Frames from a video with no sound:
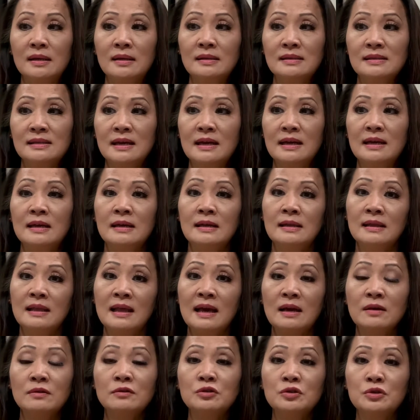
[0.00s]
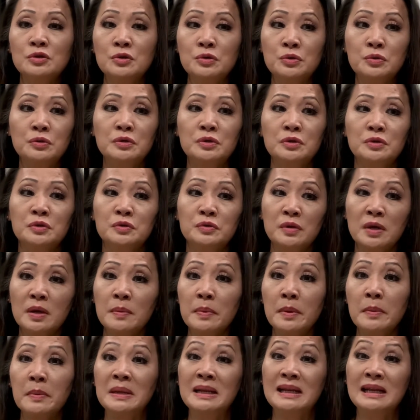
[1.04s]
is that it allows you to scrape
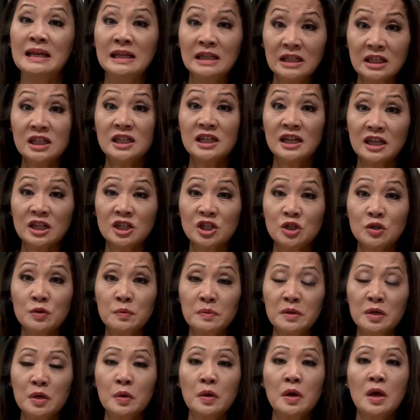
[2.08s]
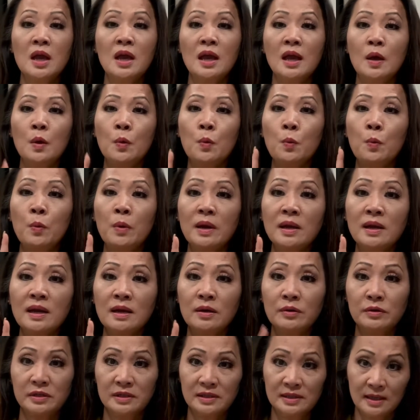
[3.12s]
up an international meal in 1
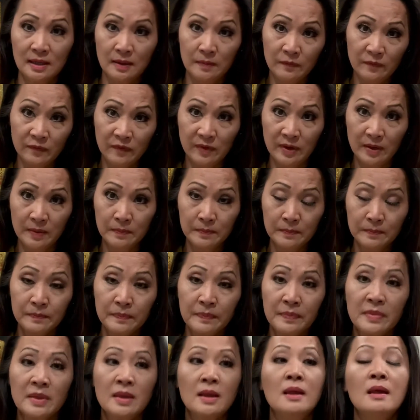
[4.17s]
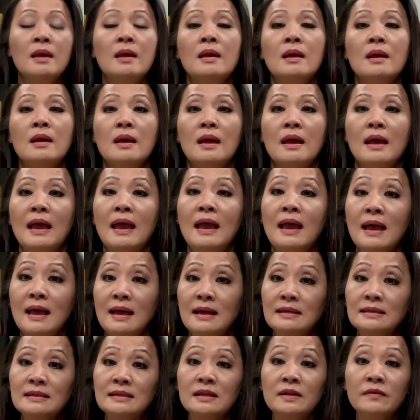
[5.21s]
hour's time frame.
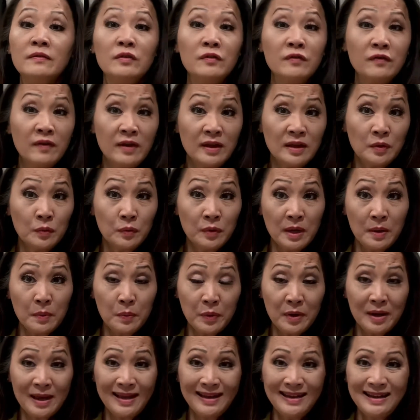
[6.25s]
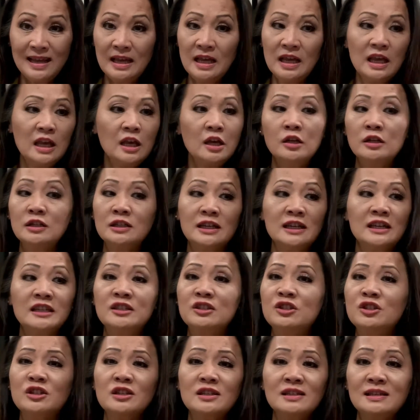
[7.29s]
And if you find the right brand, it could
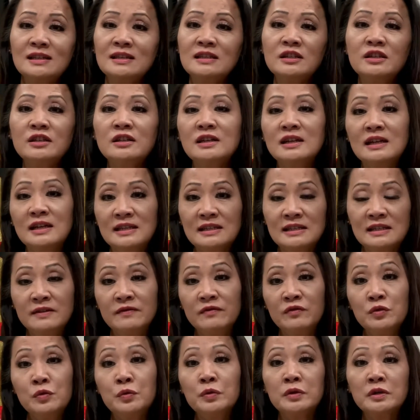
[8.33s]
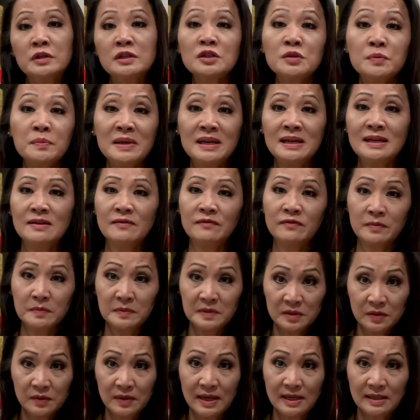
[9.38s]
taste just as good as if you were to make it from
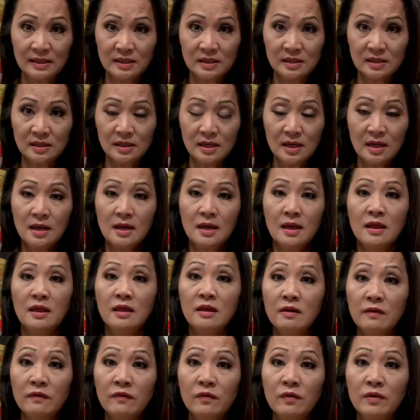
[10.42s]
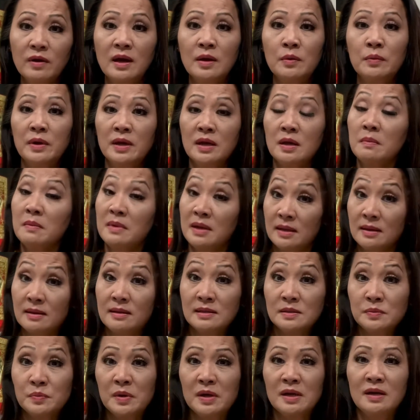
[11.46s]
scratch. Therefore, I recommend
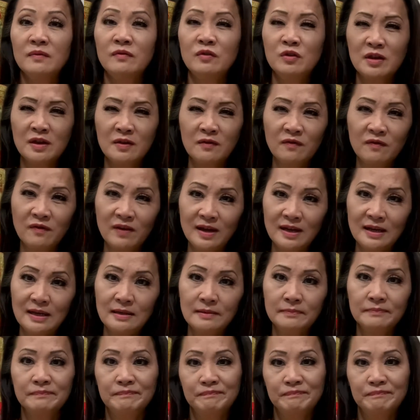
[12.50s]
this brand if you can find it.